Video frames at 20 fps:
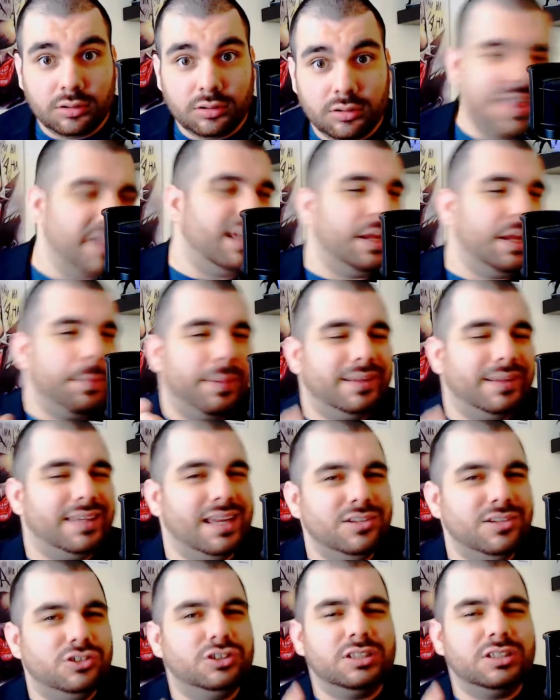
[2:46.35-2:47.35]
And then it could
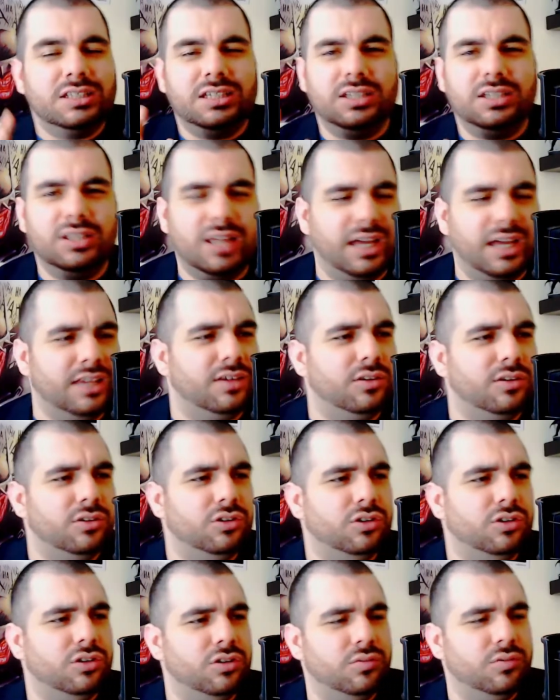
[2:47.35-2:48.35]
potentially, like,
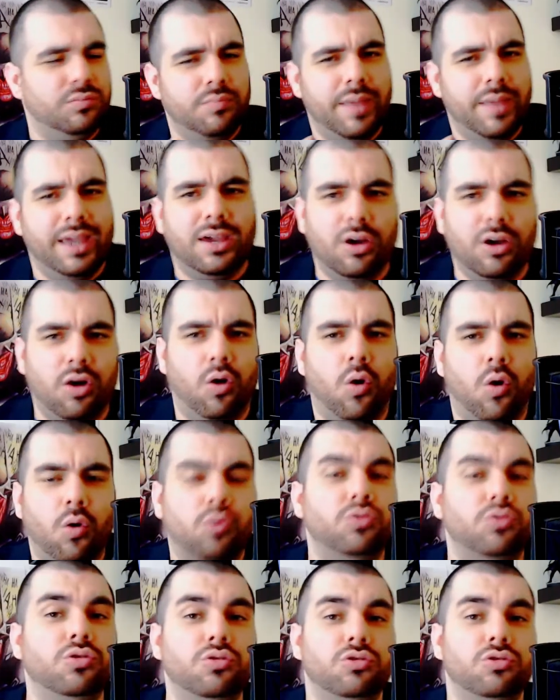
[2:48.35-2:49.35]
make a
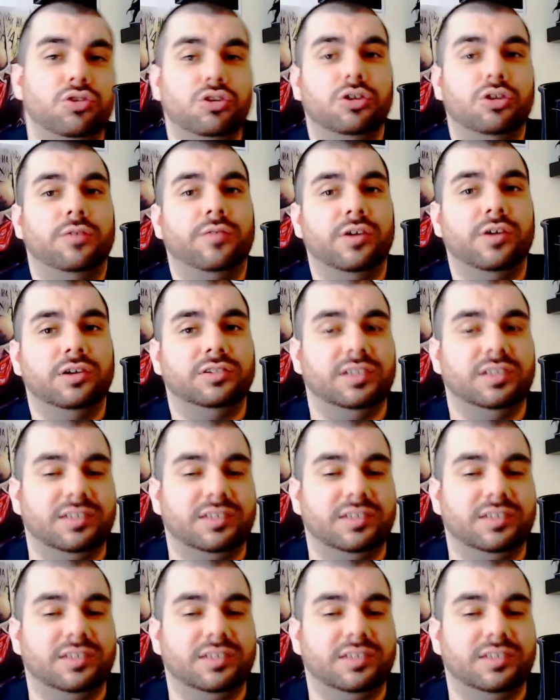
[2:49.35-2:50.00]
whole new universe.